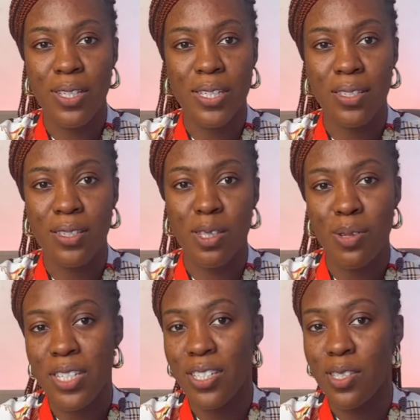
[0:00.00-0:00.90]
The
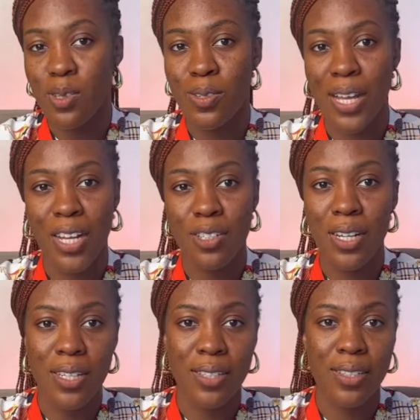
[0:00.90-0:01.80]
Swedish Institute, they're
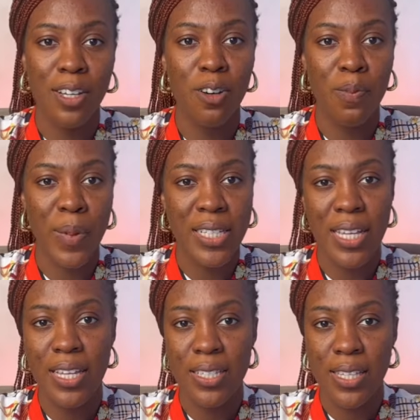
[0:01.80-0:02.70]
actually the government
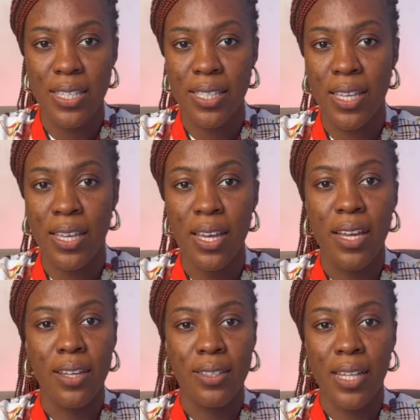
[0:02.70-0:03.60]
agency
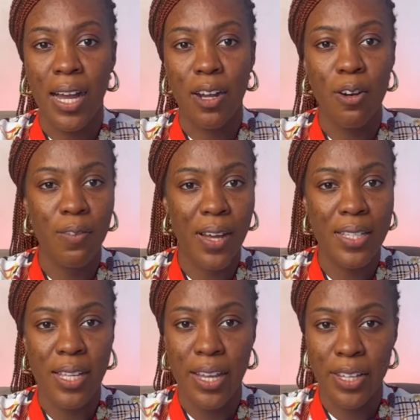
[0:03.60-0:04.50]
that
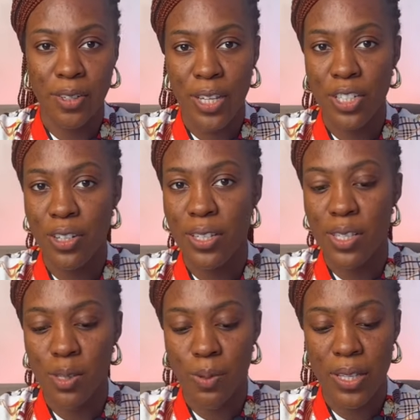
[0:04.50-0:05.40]
covers their education in
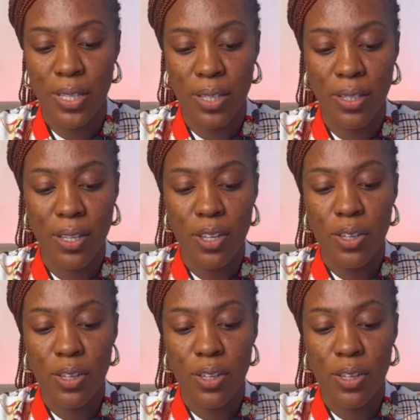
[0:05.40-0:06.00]
Sweden.